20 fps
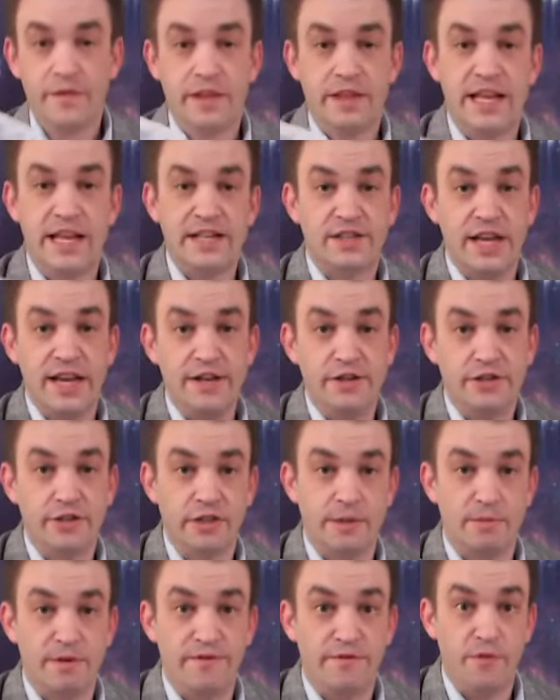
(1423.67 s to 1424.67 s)
That's
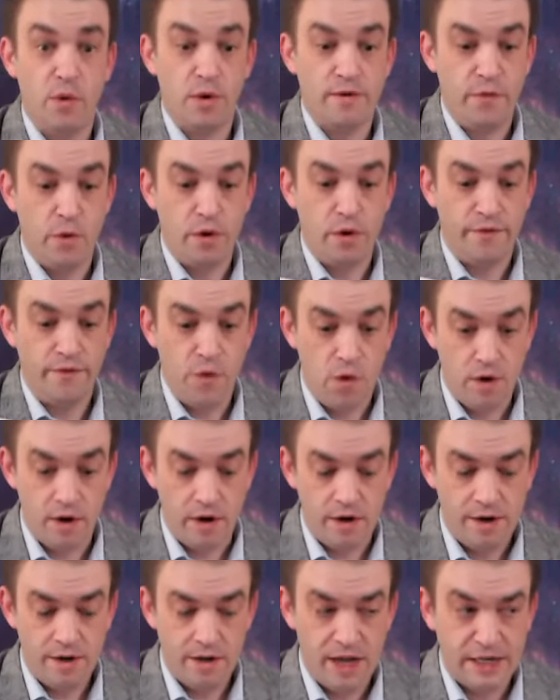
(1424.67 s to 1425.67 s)
angel number
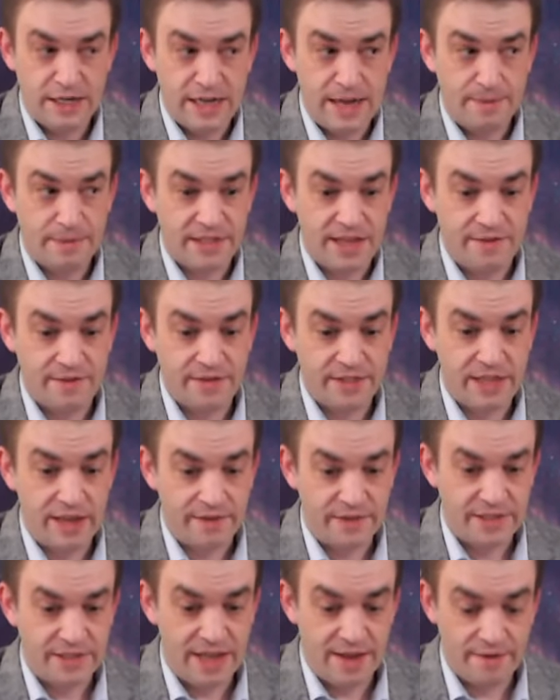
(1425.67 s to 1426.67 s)
444 on top of
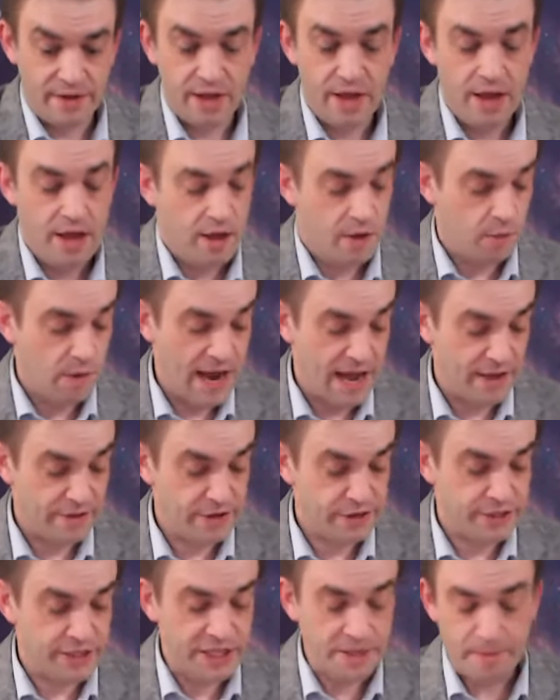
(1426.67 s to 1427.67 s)
777. Wow,
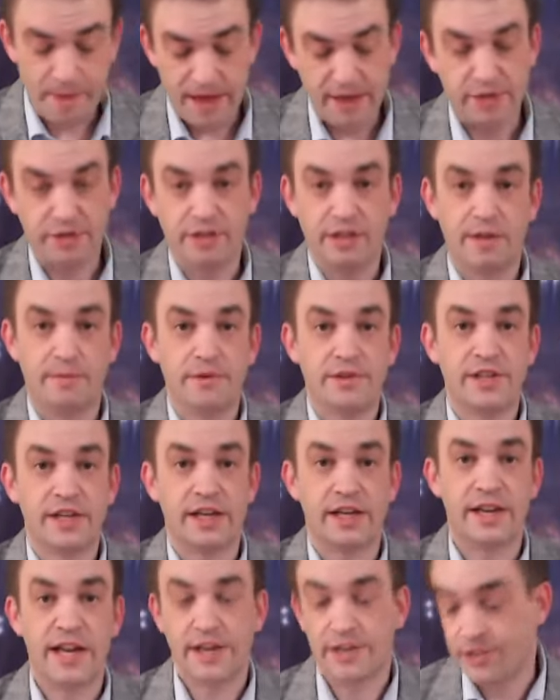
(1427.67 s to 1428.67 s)
there's deep angel numbers
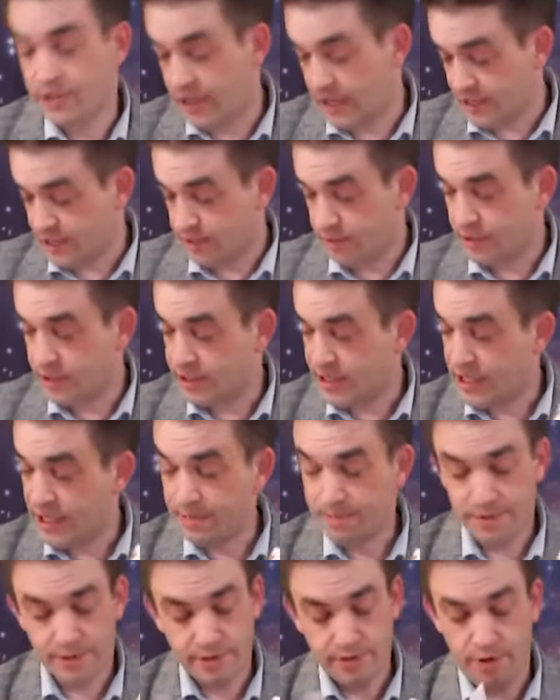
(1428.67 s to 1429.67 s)
that connects you guys to a
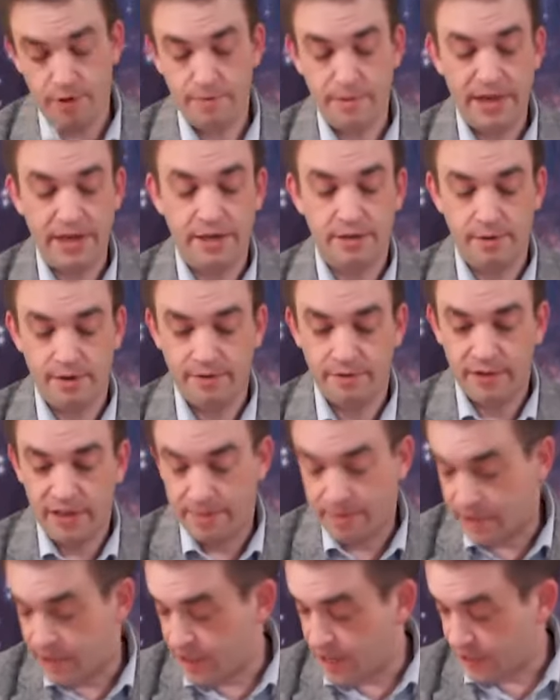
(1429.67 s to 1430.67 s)
deep soulmate twin
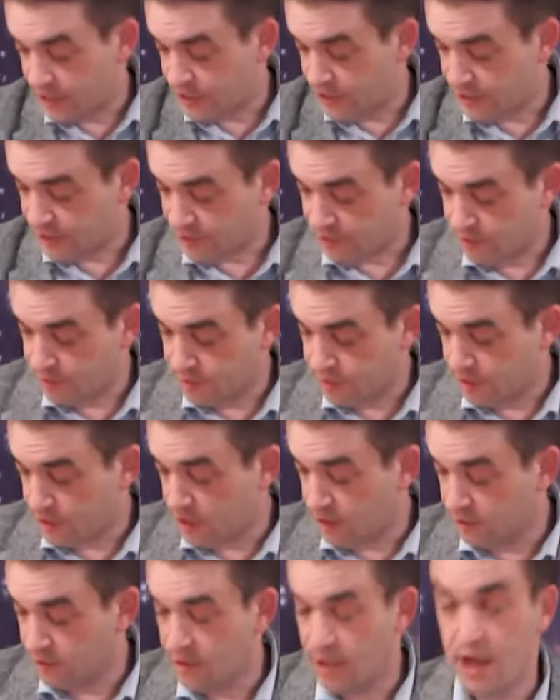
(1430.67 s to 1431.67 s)
flame connection that goes
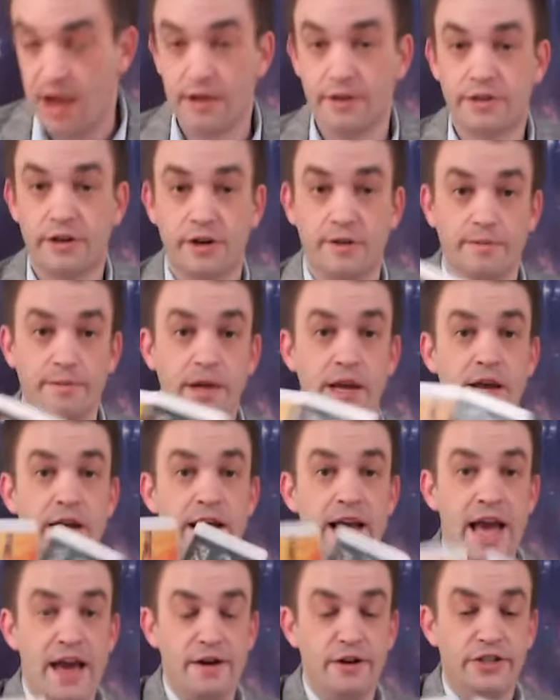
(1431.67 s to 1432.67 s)
a long-term
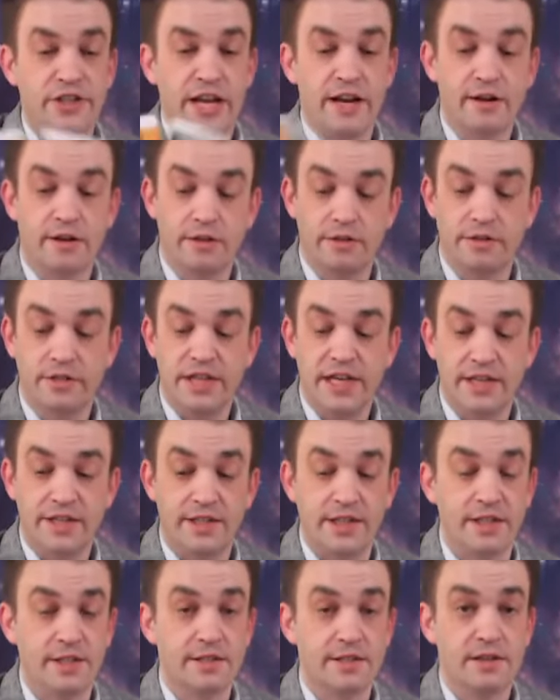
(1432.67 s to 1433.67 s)
energetical
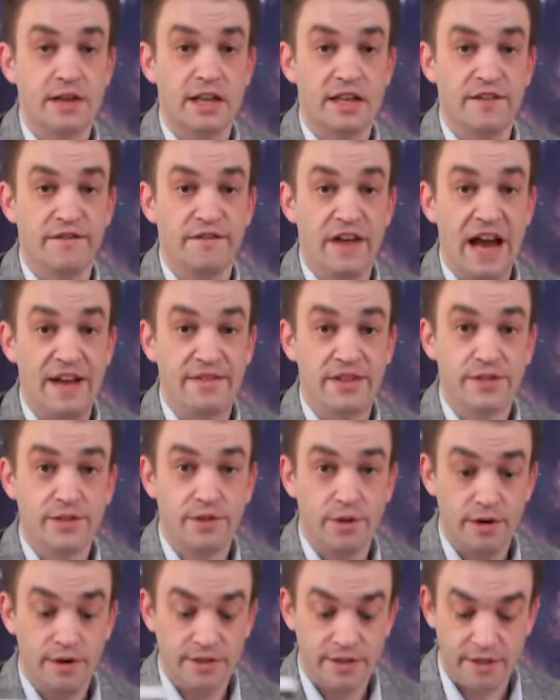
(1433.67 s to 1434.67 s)
distance. On the Five of
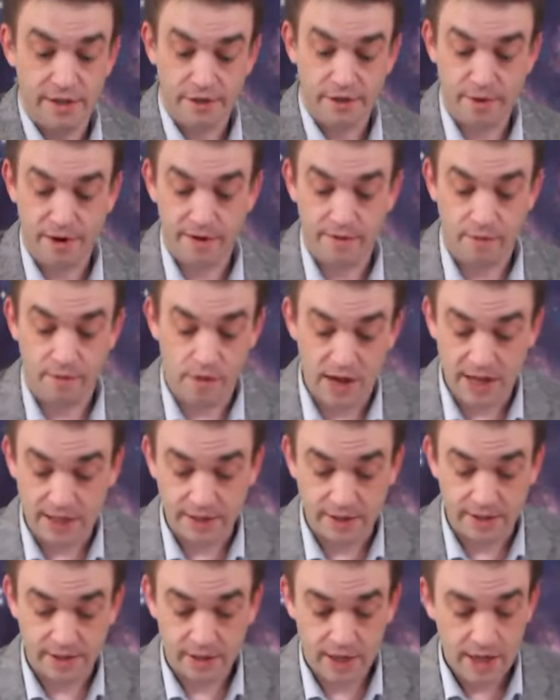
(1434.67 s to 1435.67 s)
Swords to the Three of
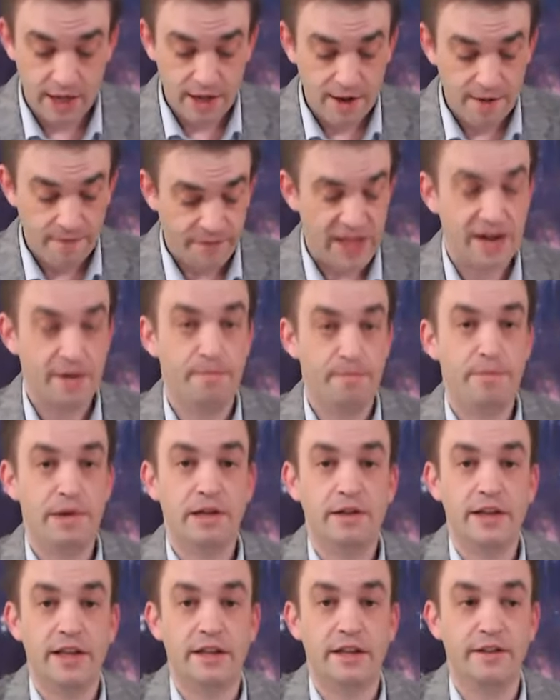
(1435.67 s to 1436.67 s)
Wands, that
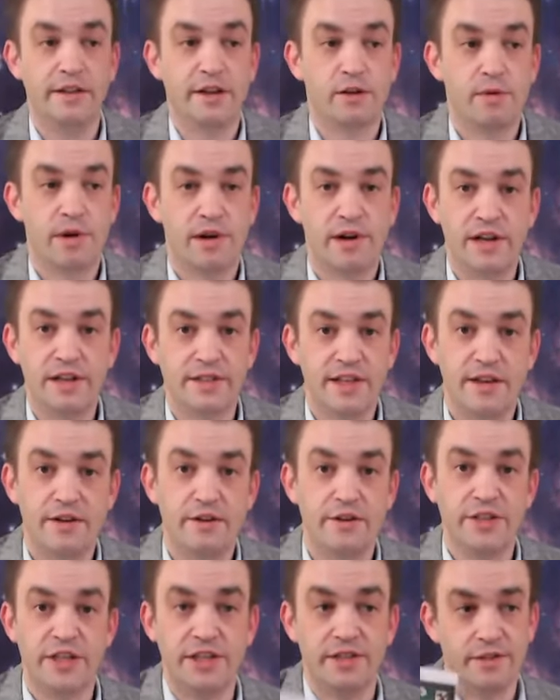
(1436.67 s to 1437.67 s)
ability in the Aquarius
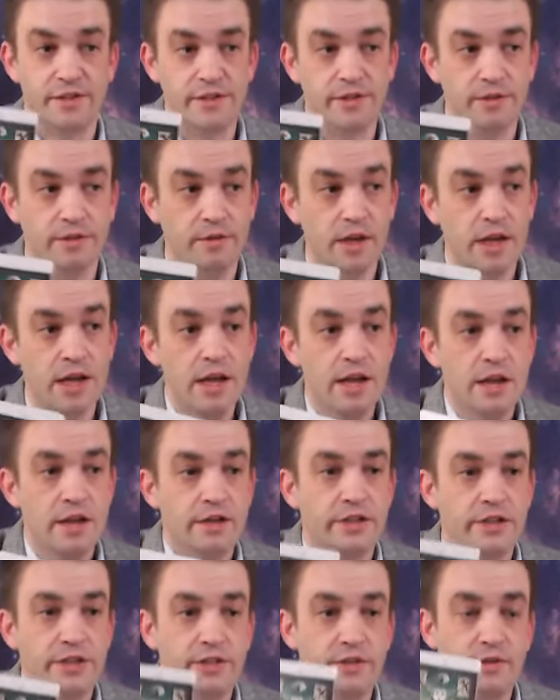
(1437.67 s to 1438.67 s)
energies to
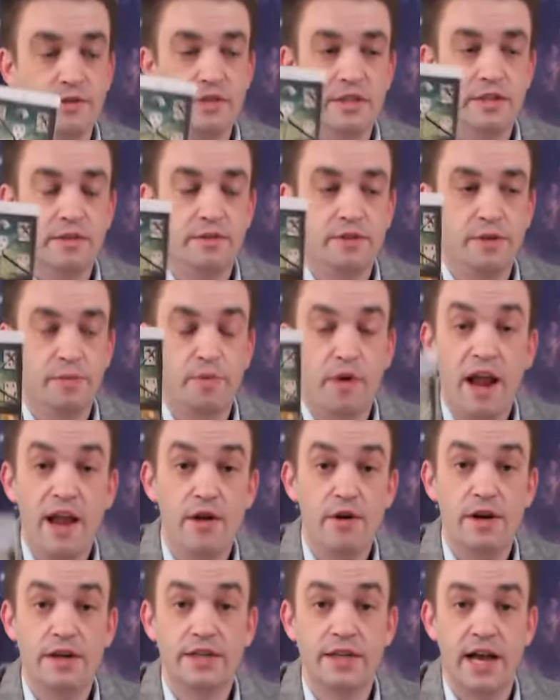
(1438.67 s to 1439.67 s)

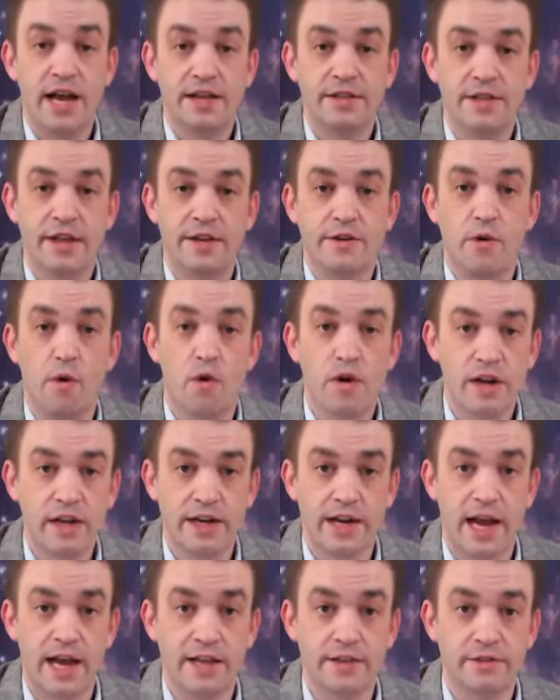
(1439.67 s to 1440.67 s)
prioritize and
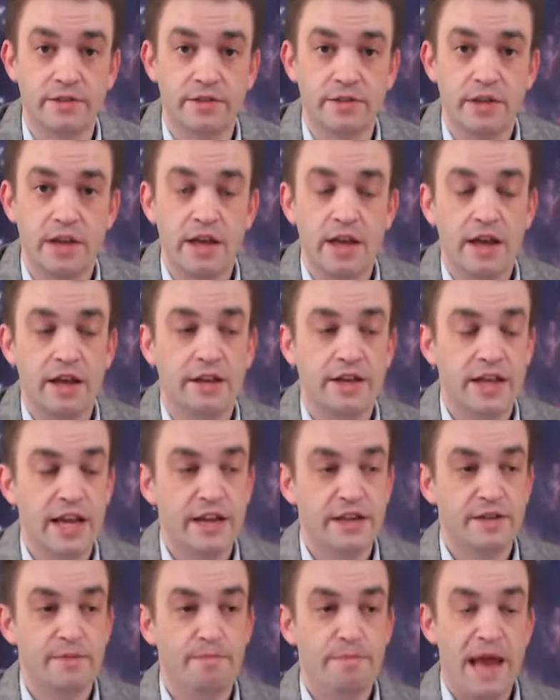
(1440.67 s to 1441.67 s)
organize
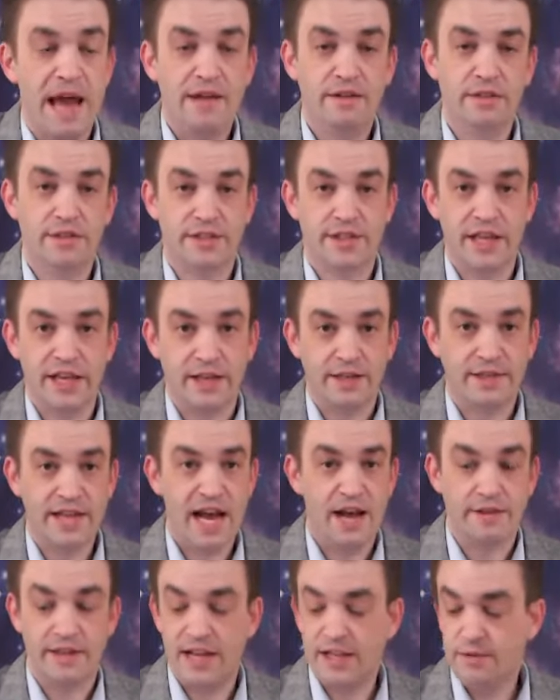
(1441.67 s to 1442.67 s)
and to balance things
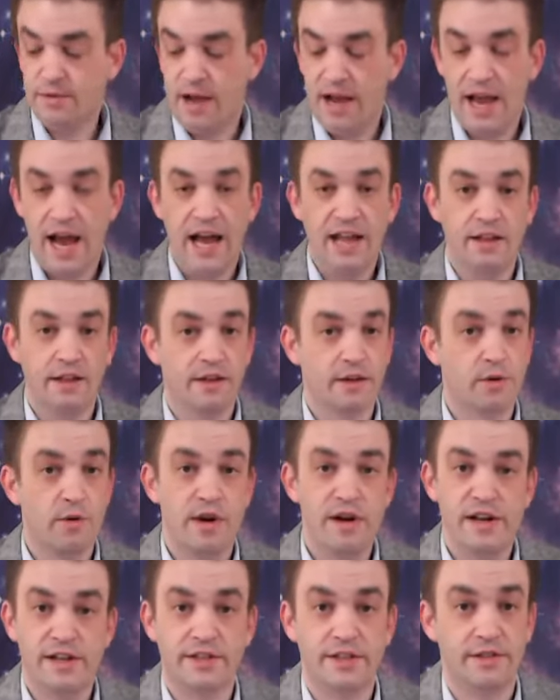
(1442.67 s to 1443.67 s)
out. That's why
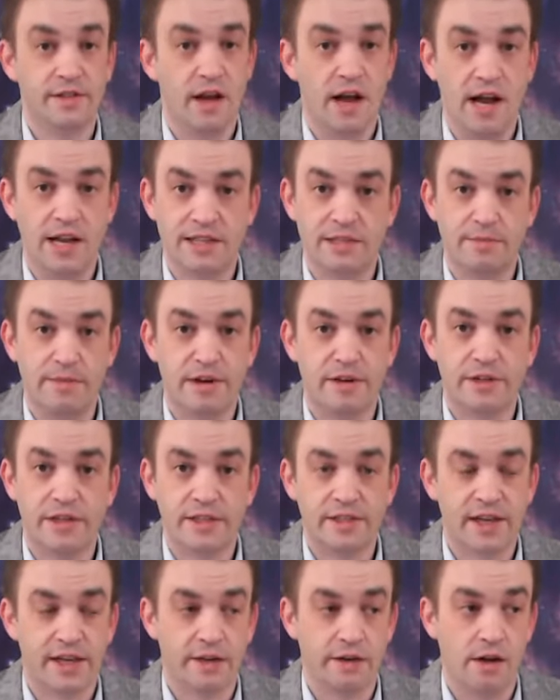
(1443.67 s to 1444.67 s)
Aquarius is awesome energy.
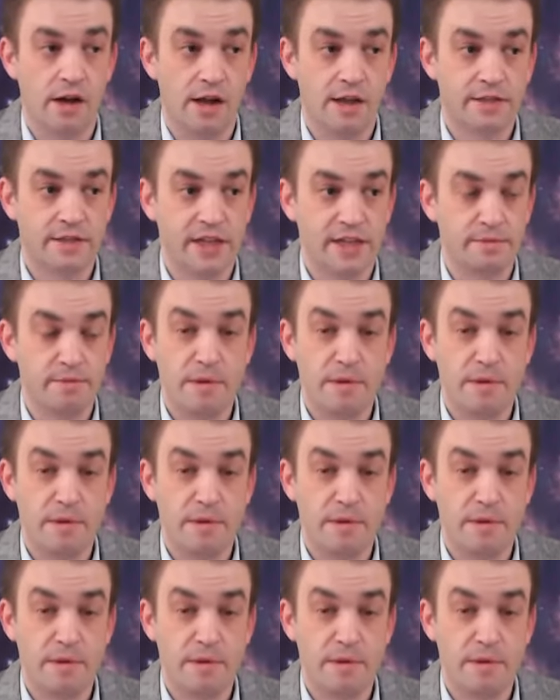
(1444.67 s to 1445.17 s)
It's like an all signs.